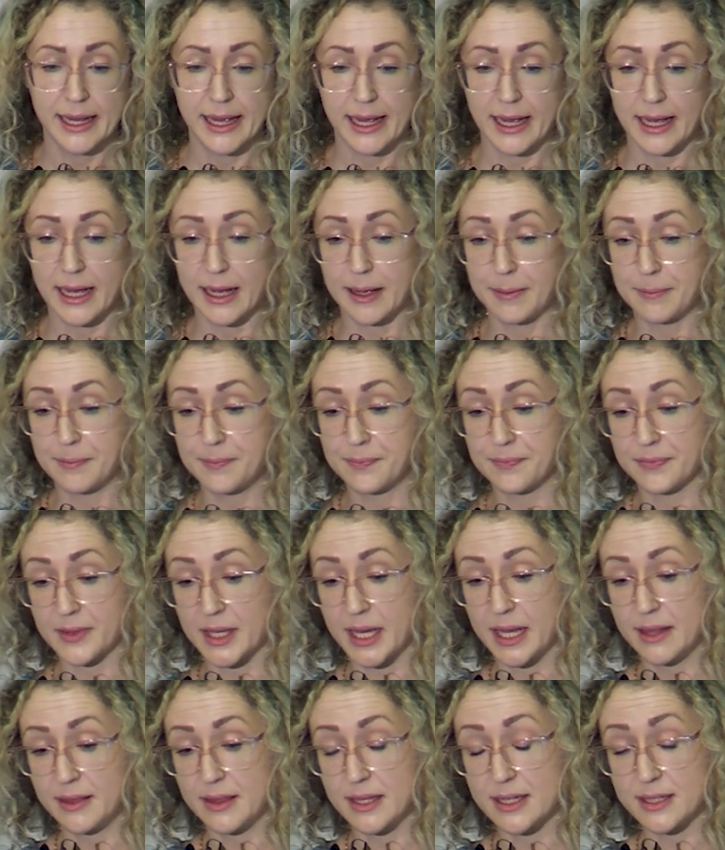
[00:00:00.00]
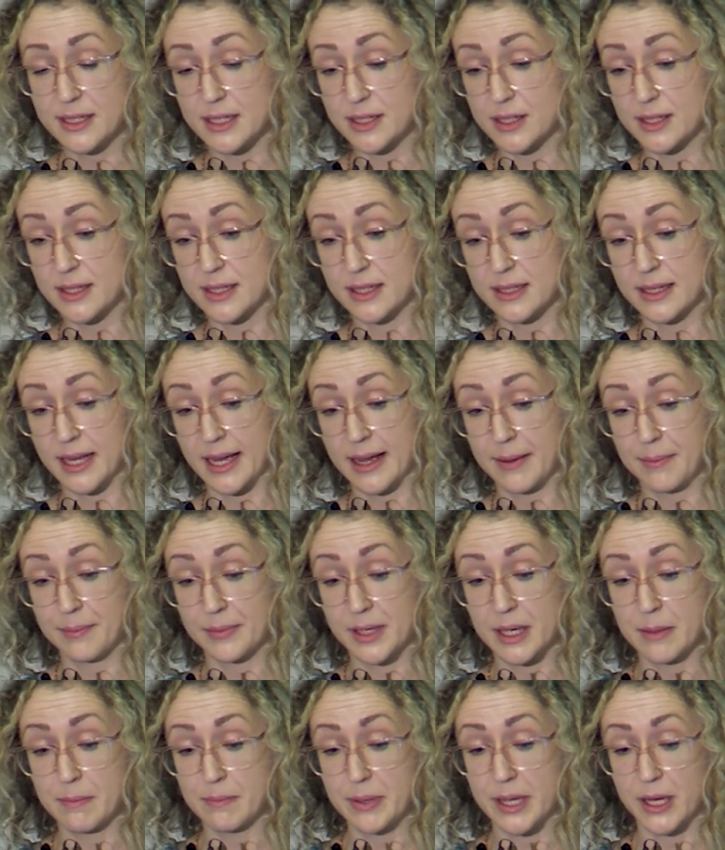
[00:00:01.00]
And this is
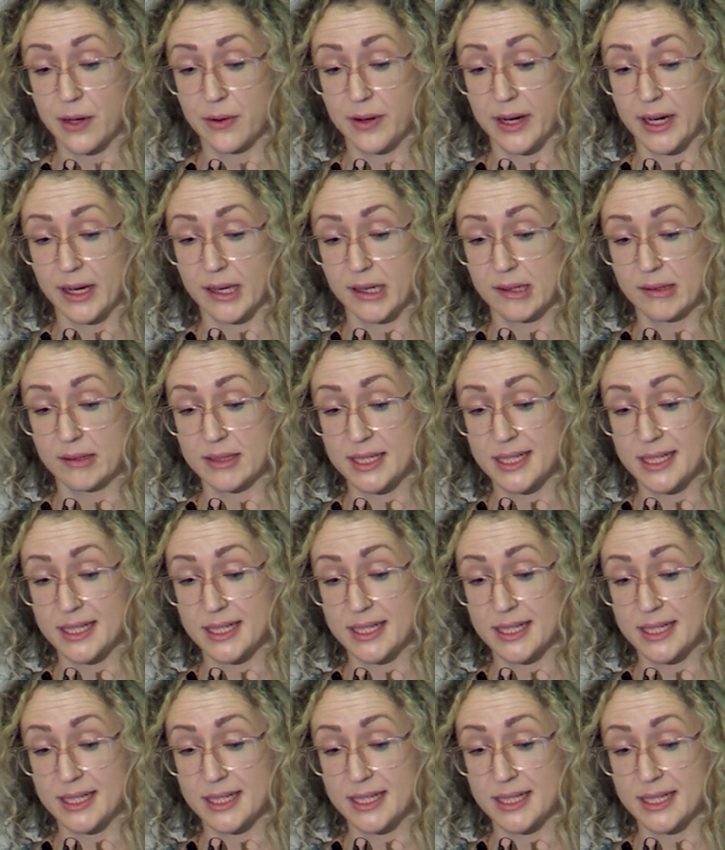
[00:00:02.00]
comparing